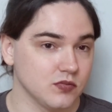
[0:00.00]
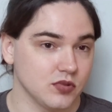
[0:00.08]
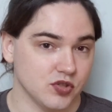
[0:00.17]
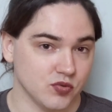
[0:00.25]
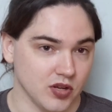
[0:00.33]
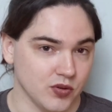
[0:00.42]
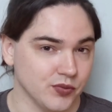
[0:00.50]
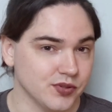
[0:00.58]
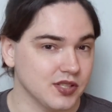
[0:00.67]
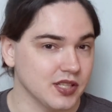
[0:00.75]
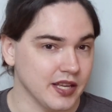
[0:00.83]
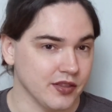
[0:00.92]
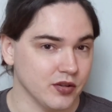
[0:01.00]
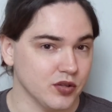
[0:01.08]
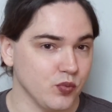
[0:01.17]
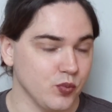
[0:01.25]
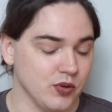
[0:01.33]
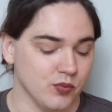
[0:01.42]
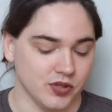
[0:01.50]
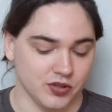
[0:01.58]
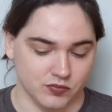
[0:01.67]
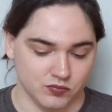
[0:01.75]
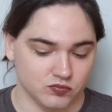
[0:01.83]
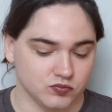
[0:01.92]
struggles together, we
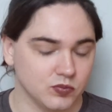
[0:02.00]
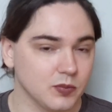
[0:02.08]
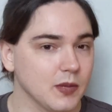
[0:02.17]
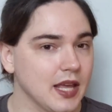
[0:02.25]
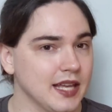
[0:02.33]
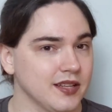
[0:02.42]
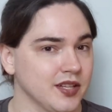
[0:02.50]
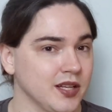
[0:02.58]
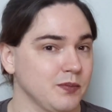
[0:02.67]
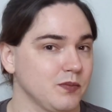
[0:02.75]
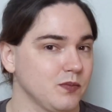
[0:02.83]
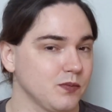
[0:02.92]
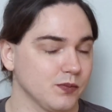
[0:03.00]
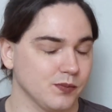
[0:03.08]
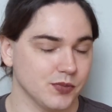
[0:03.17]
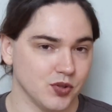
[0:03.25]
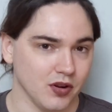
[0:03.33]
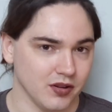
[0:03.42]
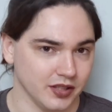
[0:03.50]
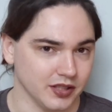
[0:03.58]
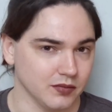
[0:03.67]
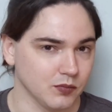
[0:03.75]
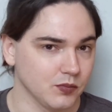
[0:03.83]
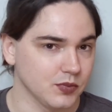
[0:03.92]
will end up
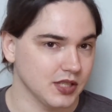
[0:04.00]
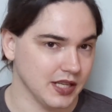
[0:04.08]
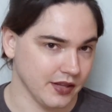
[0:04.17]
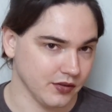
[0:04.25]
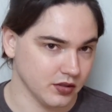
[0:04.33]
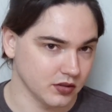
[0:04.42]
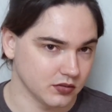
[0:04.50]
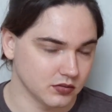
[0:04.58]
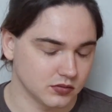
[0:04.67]
struggling together.